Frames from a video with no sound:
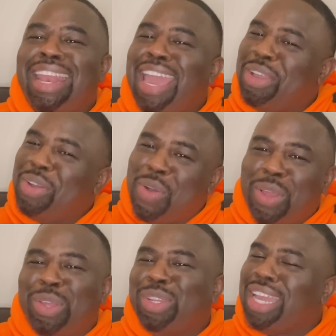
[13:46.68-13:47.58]
like
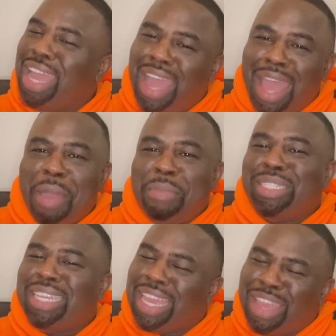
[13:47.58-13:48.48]
corn on the cob,
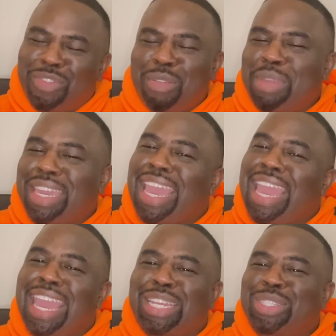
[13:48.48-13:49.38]
checking for me
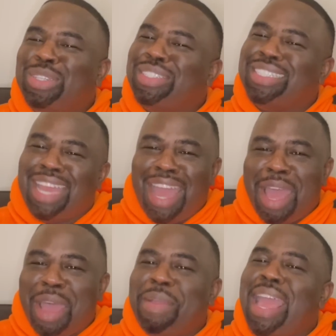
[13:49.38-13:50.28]
and do your
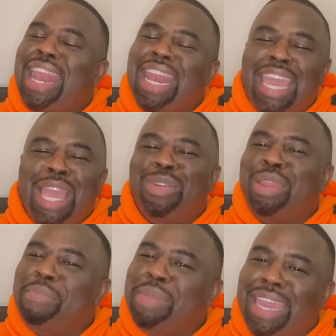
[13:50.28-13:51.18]
job. Lay on
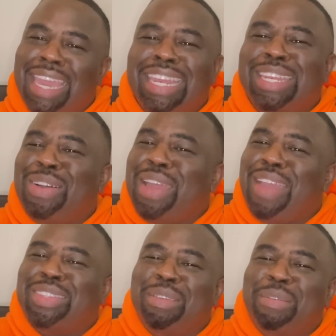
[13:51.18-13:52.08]
the bed, don't
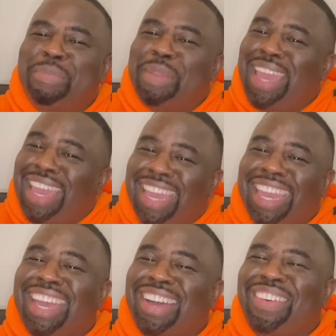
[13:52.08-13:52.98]
have to
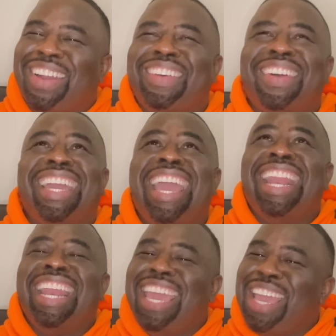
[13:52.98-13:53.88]
beg. wait.
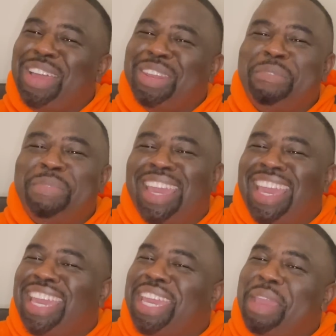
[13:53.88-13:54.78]
Lay on the
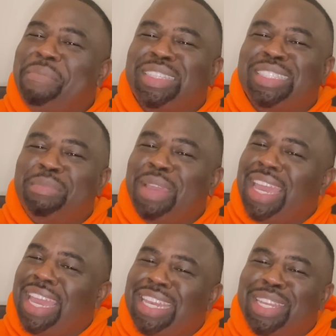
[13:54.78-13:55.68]
bed, give me some
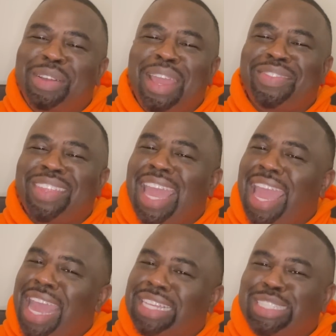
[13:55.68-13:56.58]
head. Don't have to
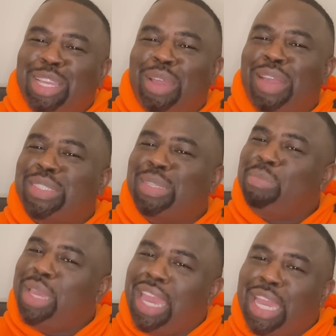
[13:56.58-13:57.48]
ask, don't have to
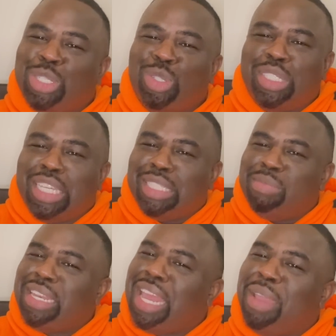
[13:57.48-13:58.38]
beg. Juicy is
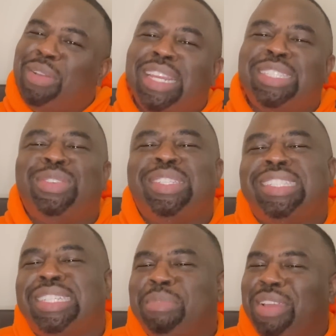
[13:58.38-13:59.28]
my night, girl, that's
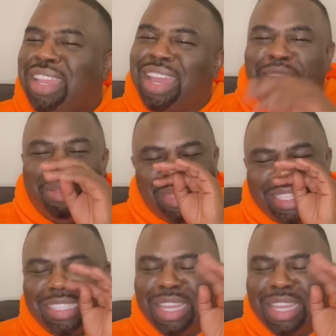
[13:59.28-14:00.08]
3-6-9. Y'all don't remember this